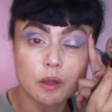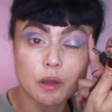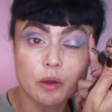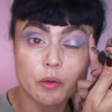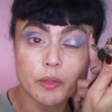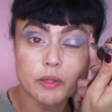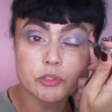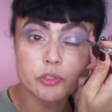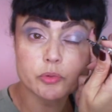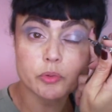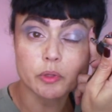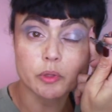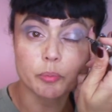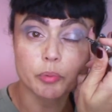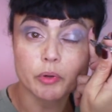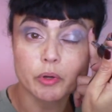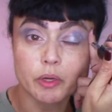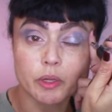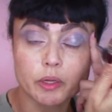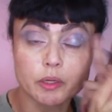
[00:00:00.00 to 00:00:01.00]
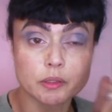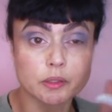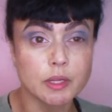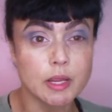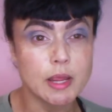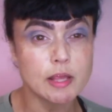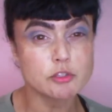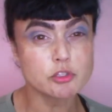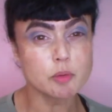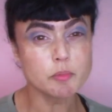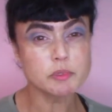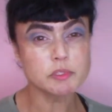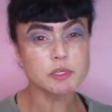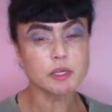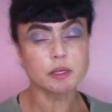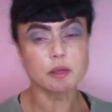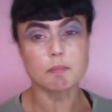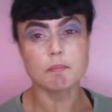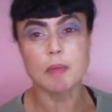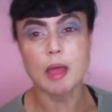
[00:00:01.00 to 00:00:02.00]
Oh, that's really pretty. It's almost
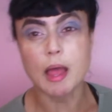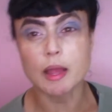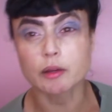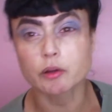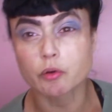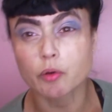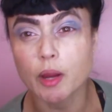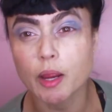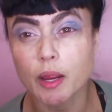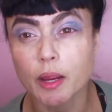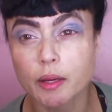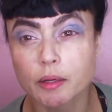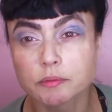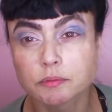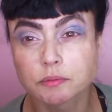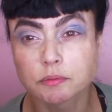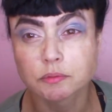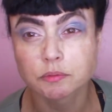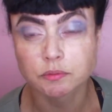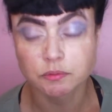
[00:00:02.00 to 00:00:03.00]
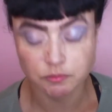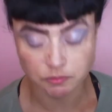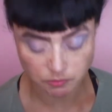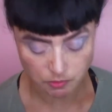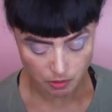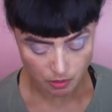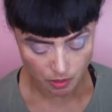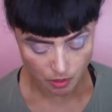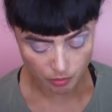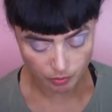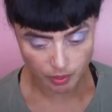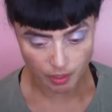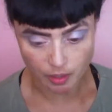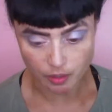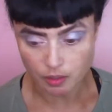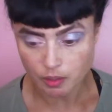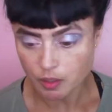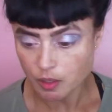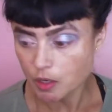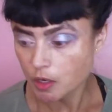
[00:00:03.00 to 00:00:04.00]
like a matte gray. Okay,
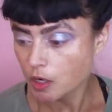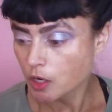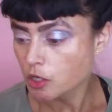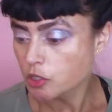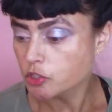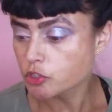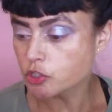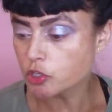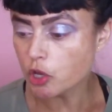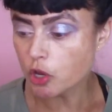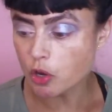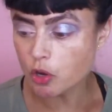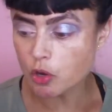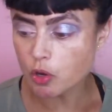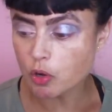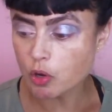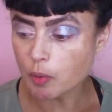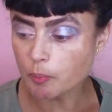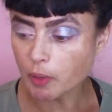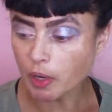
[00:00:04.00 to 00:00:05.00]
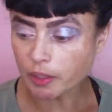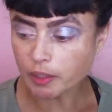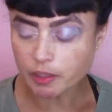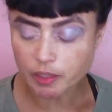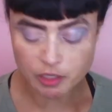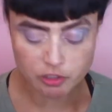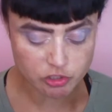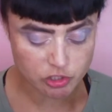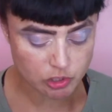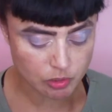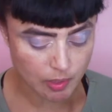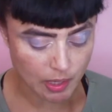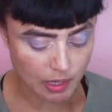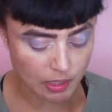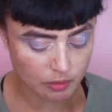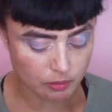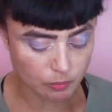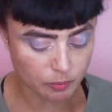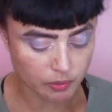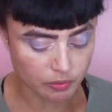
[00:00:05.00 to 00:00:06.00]
so I'm not going to get too
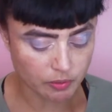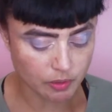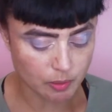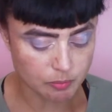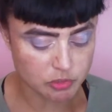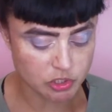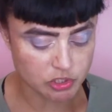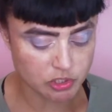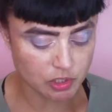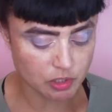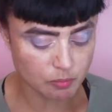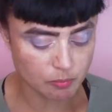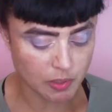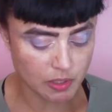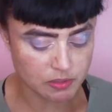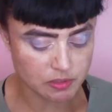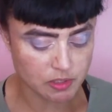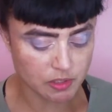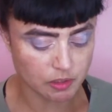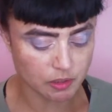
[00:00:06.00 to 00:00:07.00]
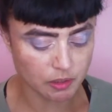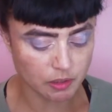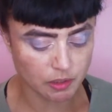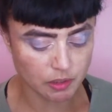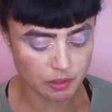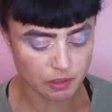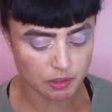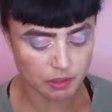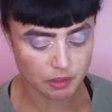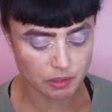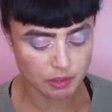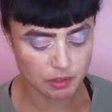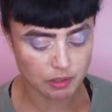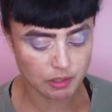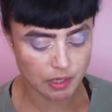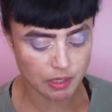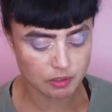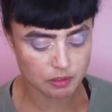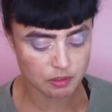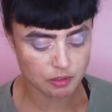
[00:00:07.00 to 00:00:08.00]
anal with it. I'm just going to basically
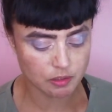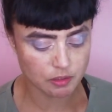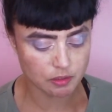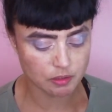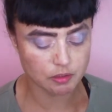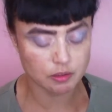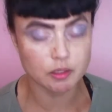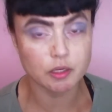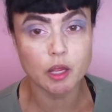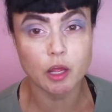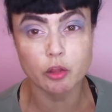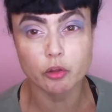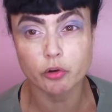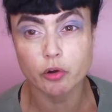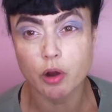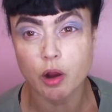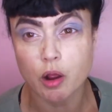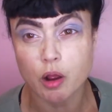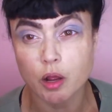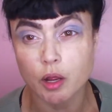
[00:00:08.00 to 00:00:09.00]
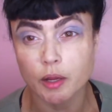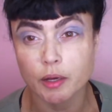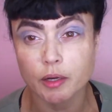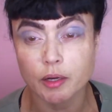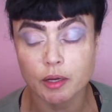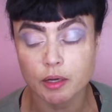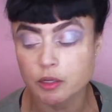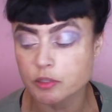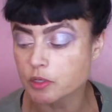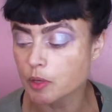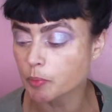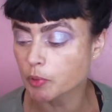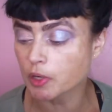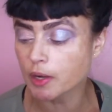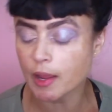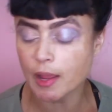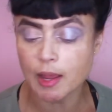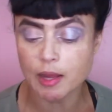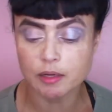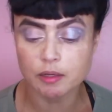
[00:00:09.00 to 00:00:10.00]
get color on because I'm going
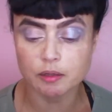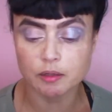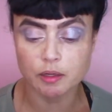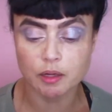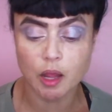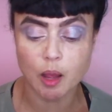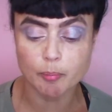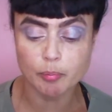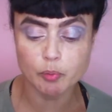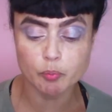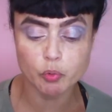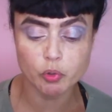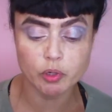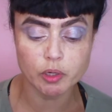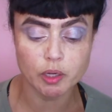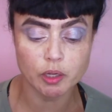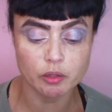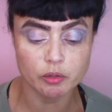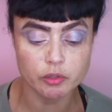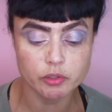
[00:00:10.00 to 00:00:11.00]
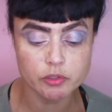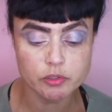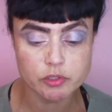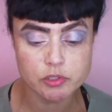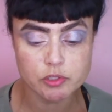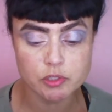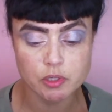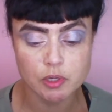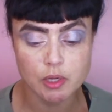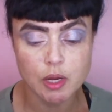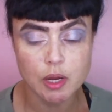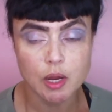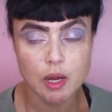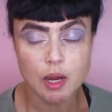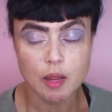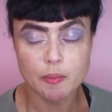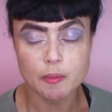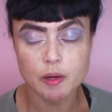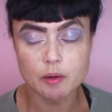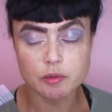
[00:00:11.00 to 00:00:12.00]
to add in a couple more colors.
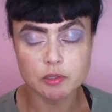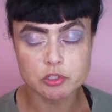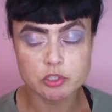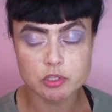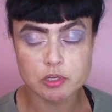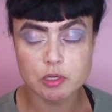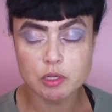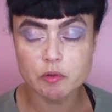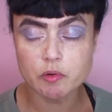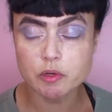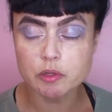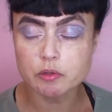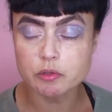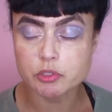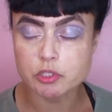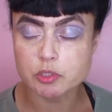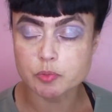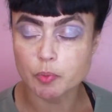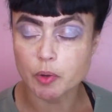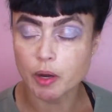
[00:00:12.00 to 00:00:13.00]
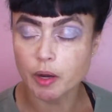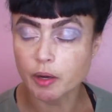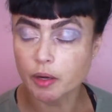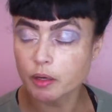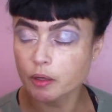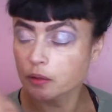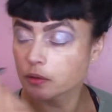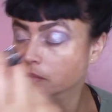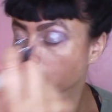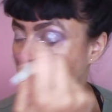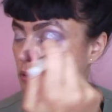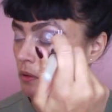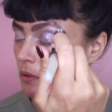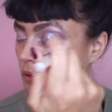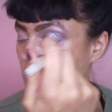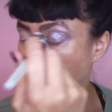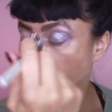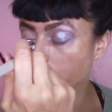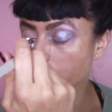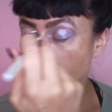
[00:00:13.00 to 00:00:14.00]
And then I'm just going to give it a little spray,
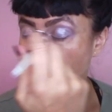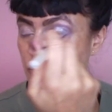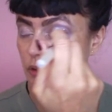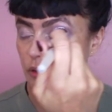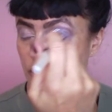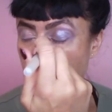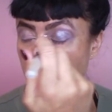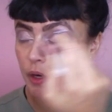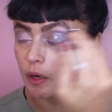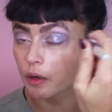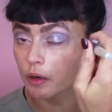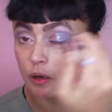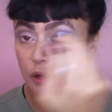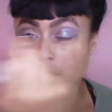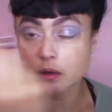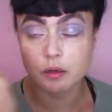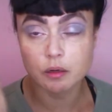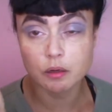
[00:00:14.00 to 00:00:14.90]
give it a little air.